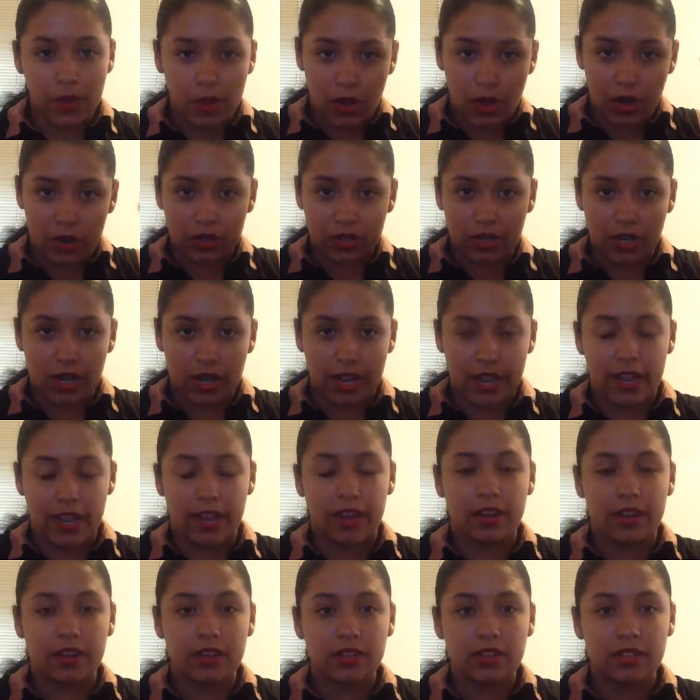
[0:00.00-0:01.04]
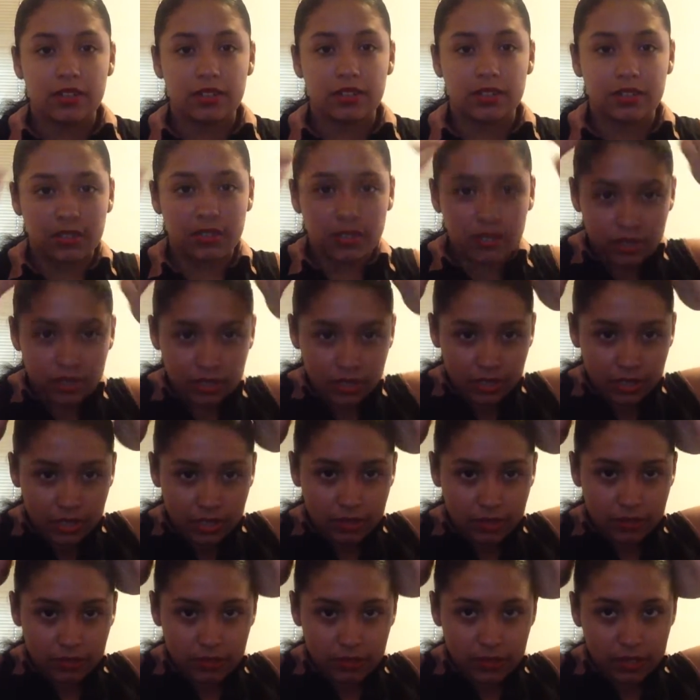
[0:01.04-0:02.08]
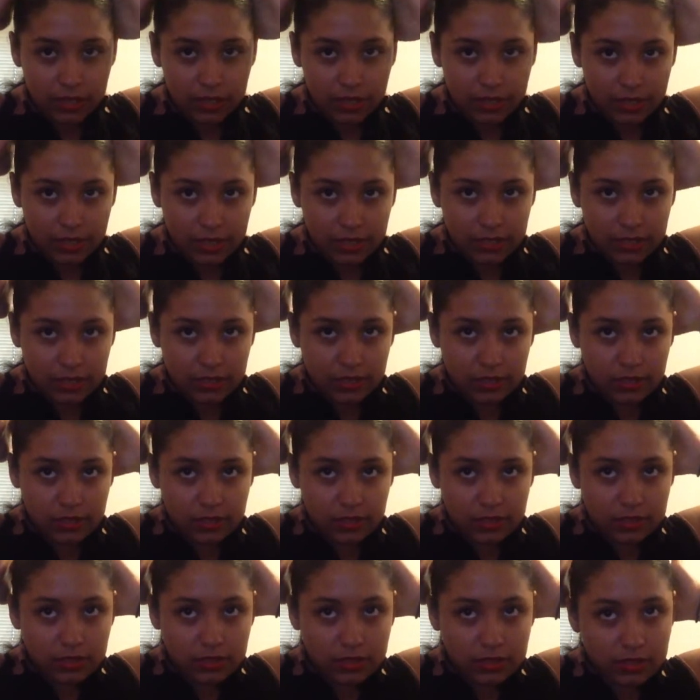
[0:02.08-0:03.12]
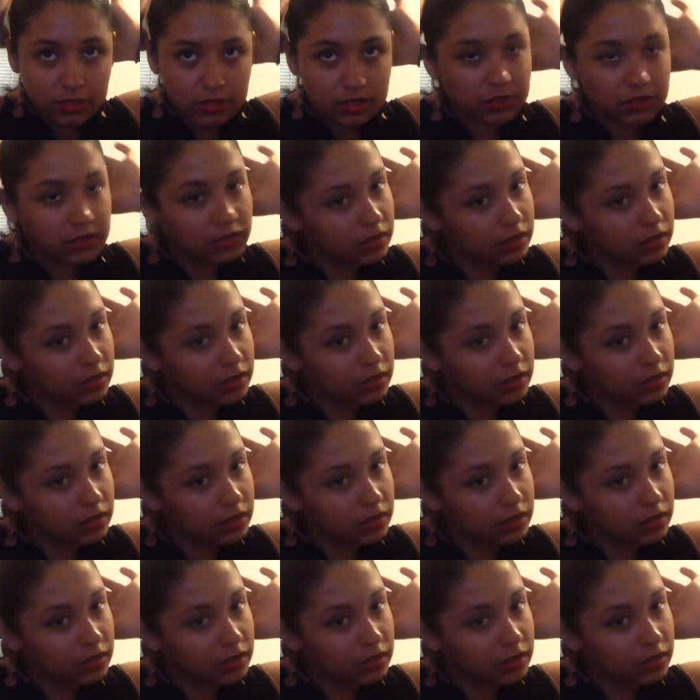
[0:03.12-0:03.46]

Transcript: on your hair, because